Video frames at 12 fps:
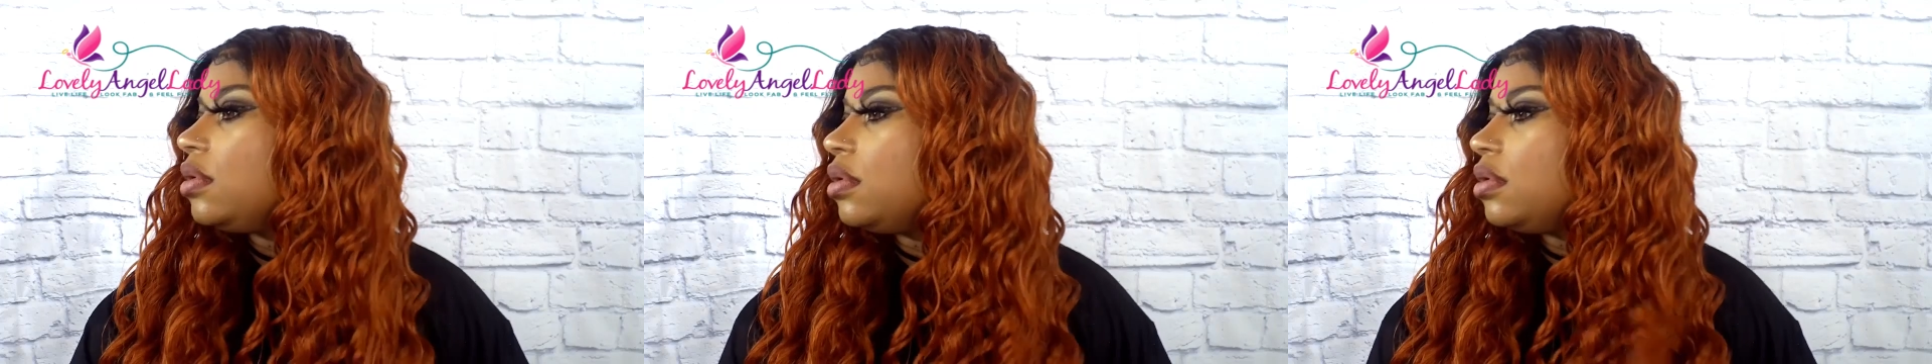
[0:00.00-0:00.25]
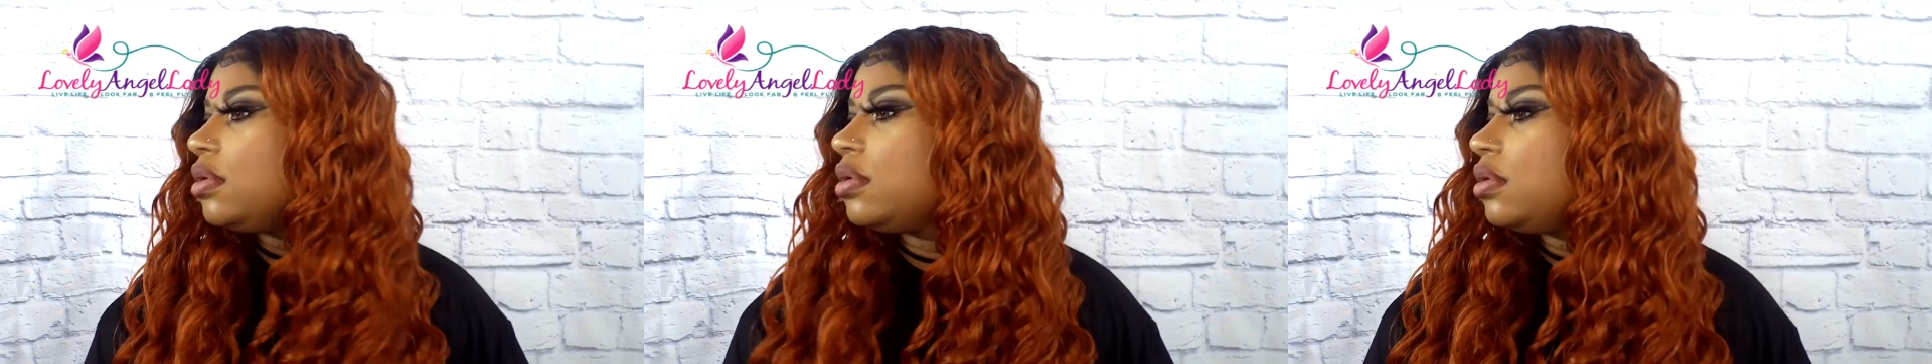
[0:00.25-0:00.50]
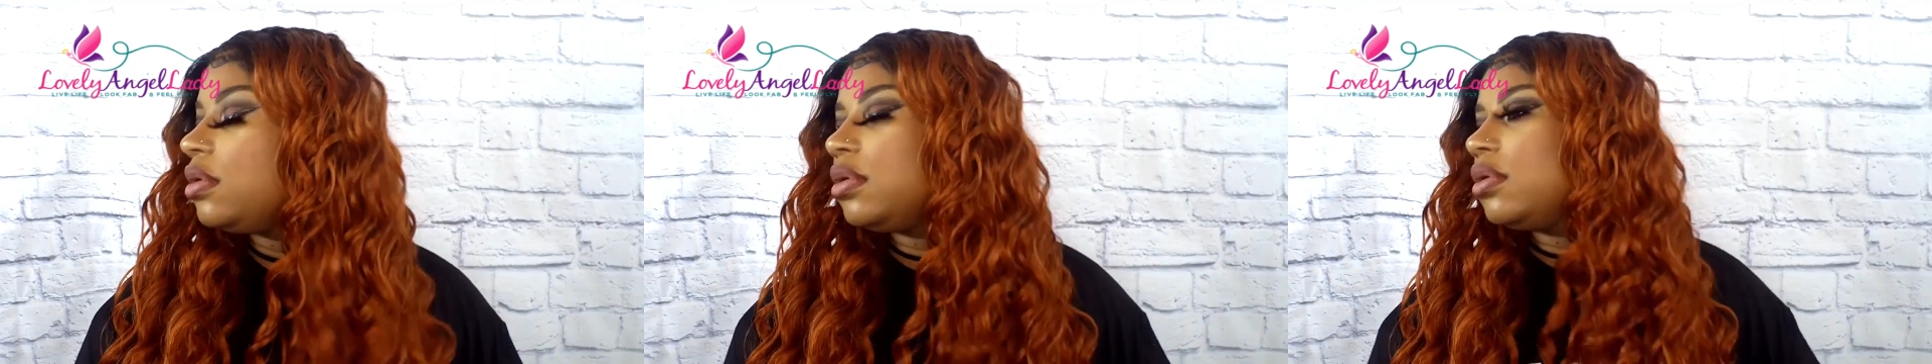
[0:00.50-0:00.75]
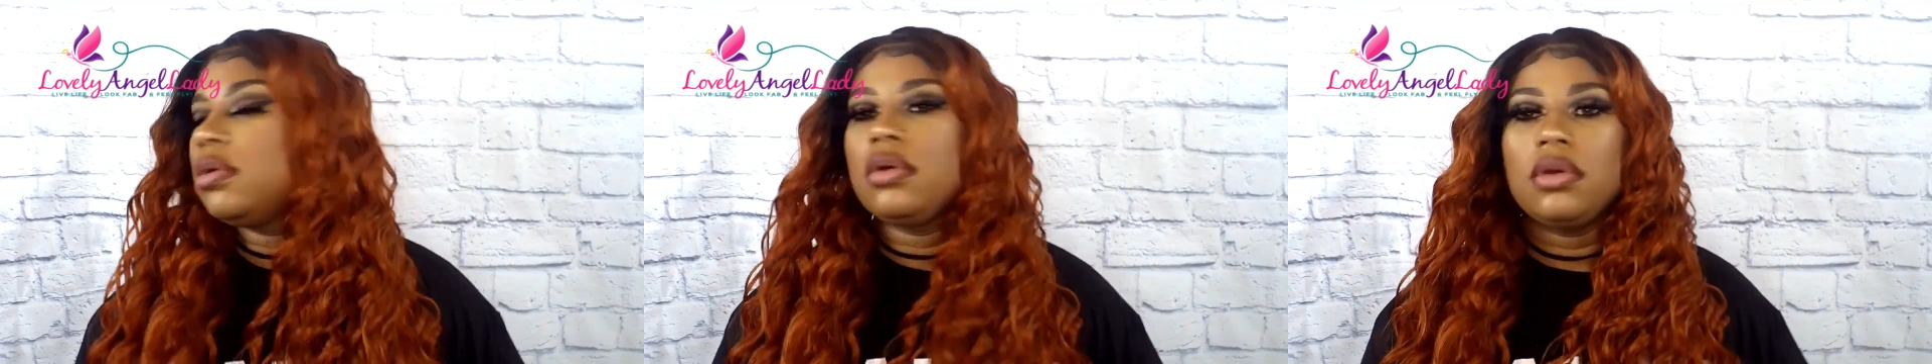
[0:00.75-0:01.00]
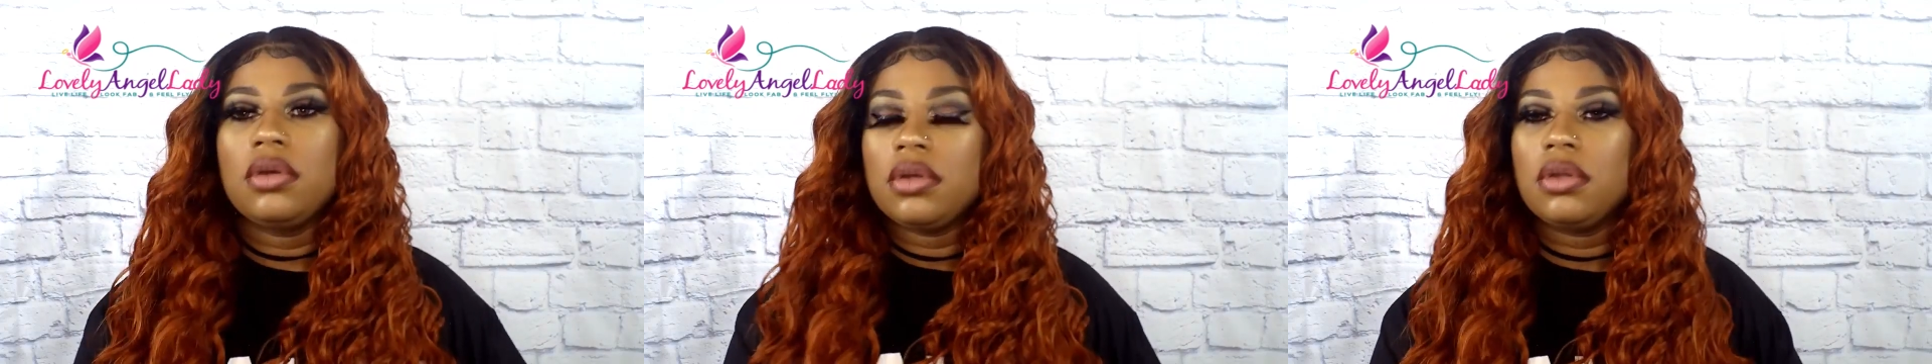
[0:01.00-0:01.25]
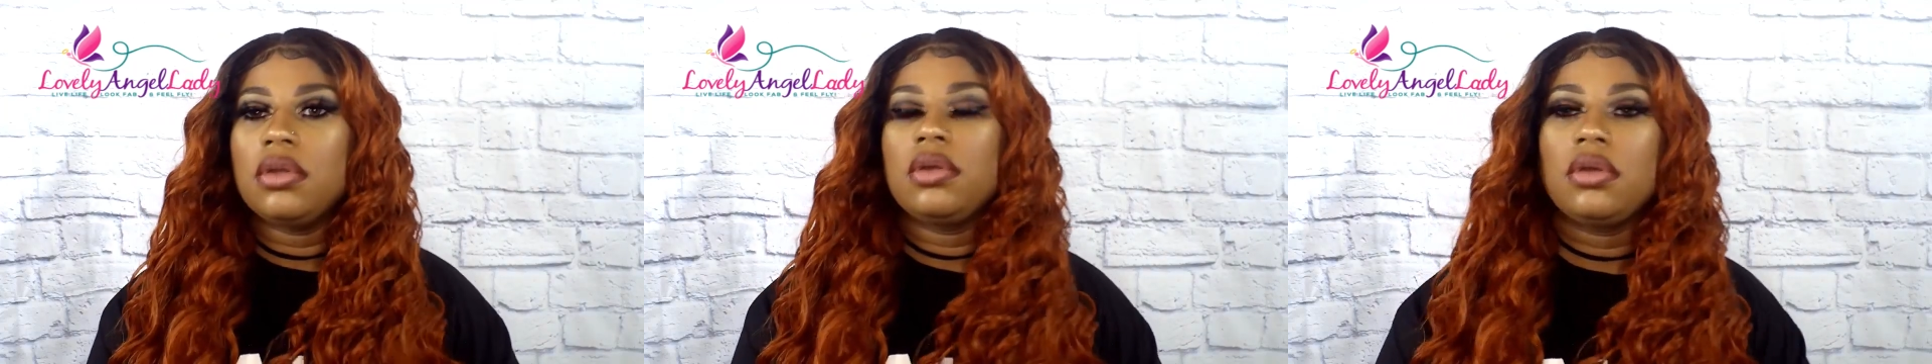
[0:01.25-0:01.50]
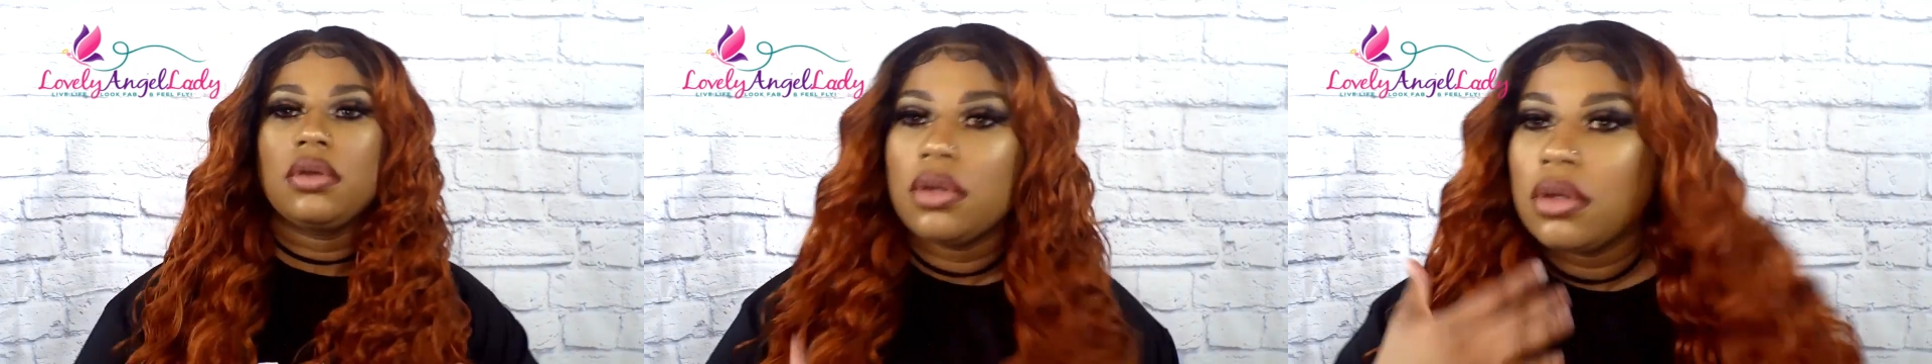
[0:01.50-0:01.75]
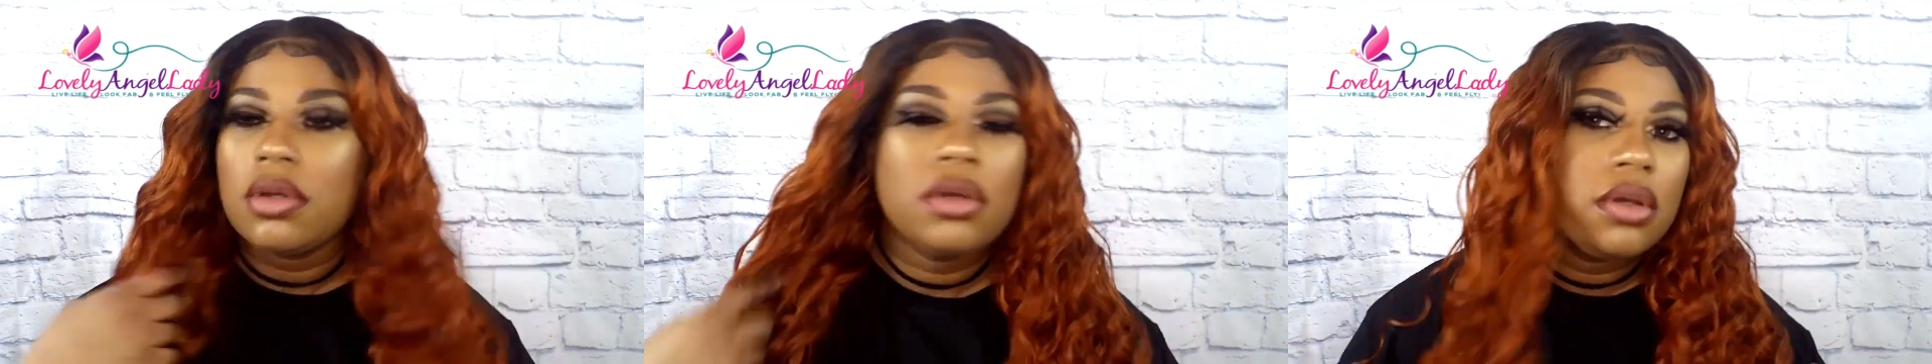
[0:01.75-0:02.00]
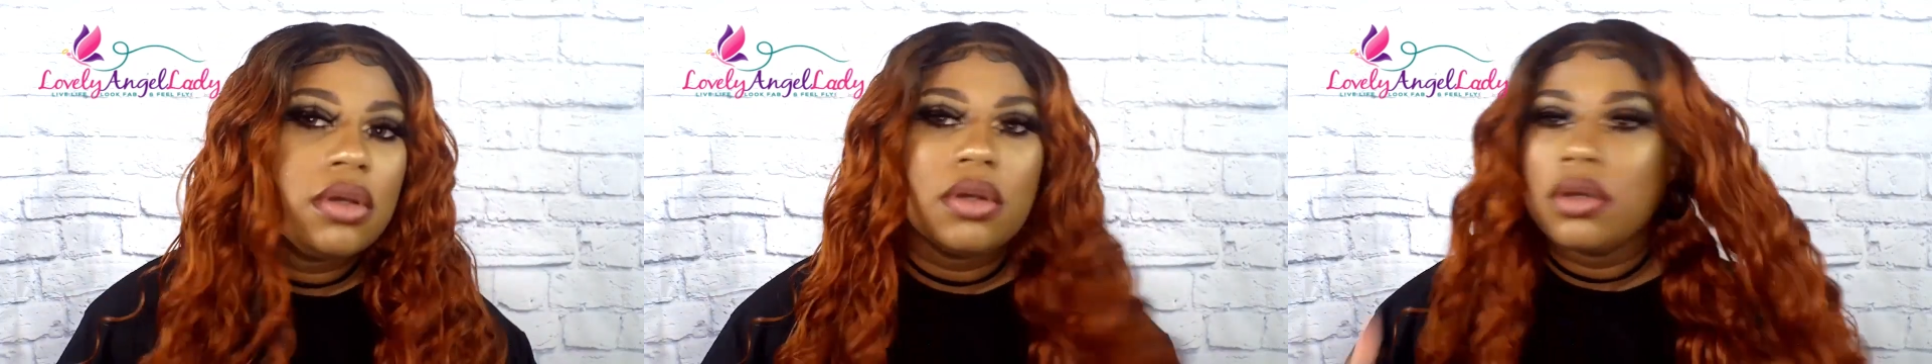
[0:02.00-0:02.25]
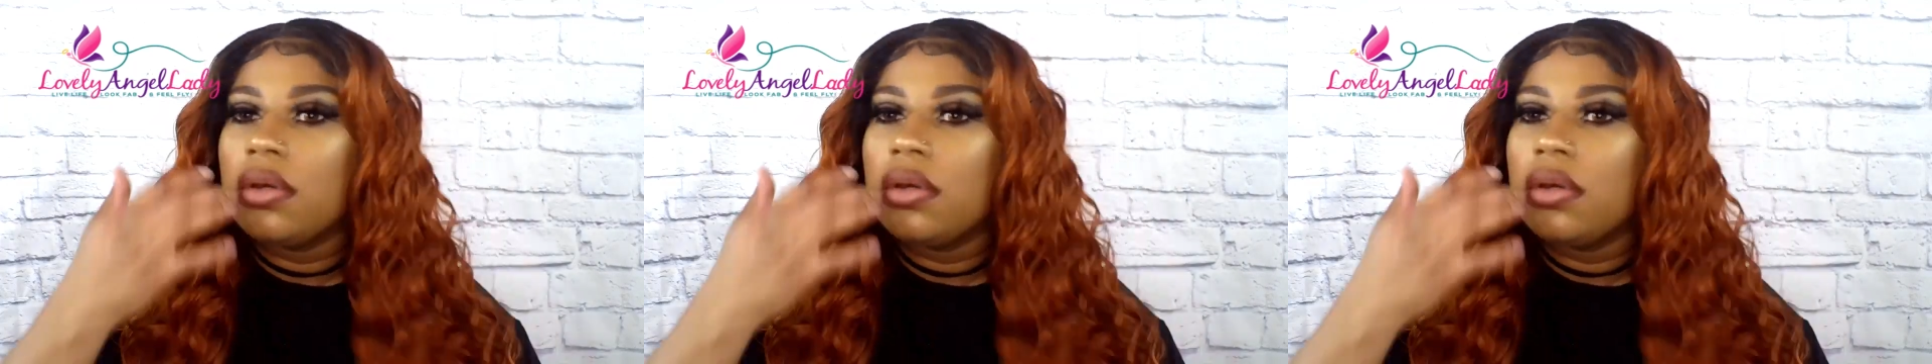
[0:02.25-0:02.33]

It's a nice amount of hair, especially like once